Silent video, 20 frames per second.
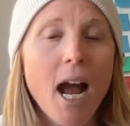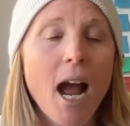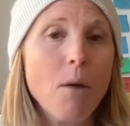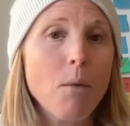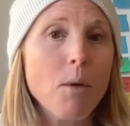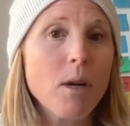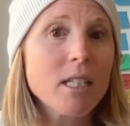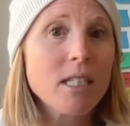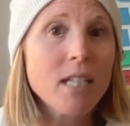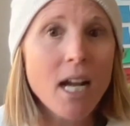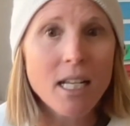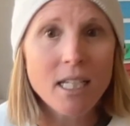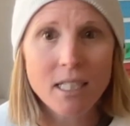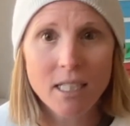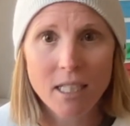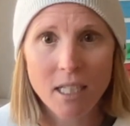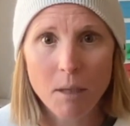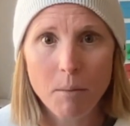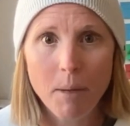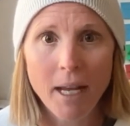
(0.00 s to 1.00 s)
I was not
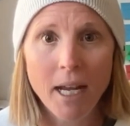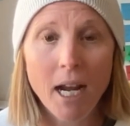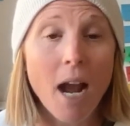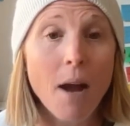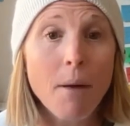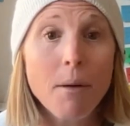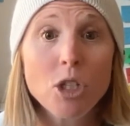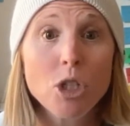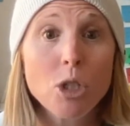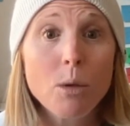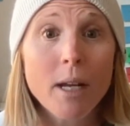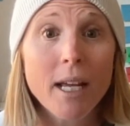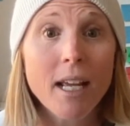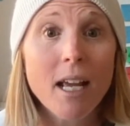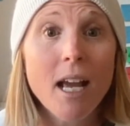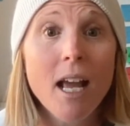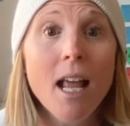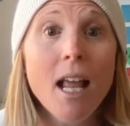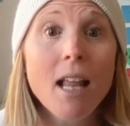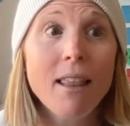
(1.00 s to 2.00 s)
sleeping. I was
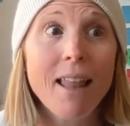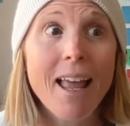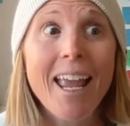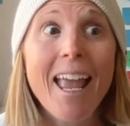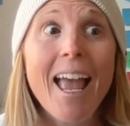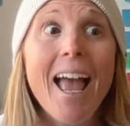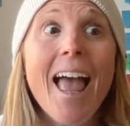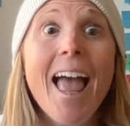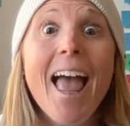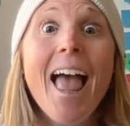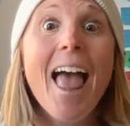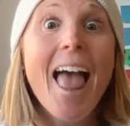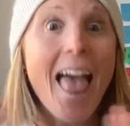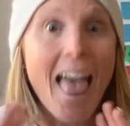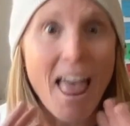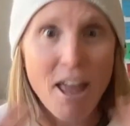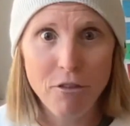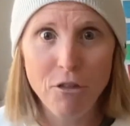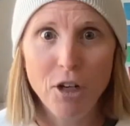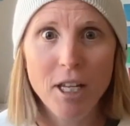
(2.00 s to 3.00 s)
doing like
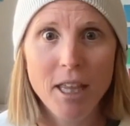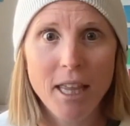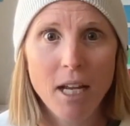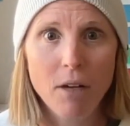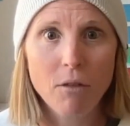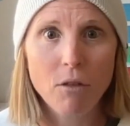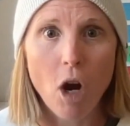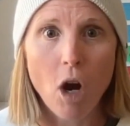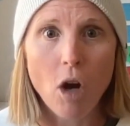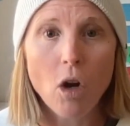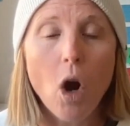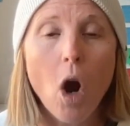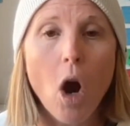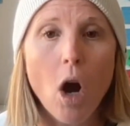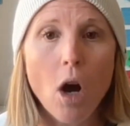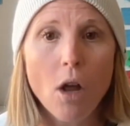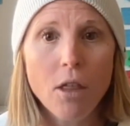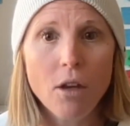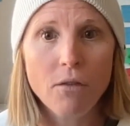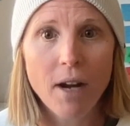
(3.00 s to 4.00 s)
everything wrong,
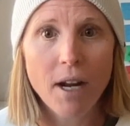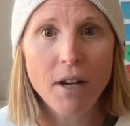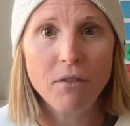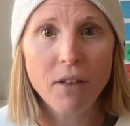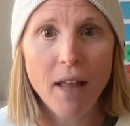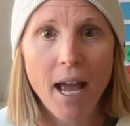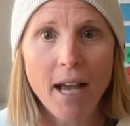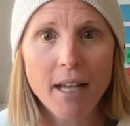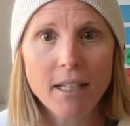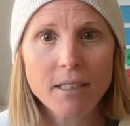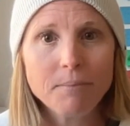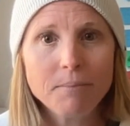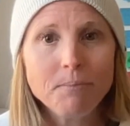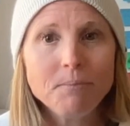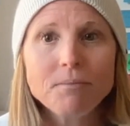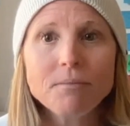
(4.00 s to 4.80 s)
all the red flags.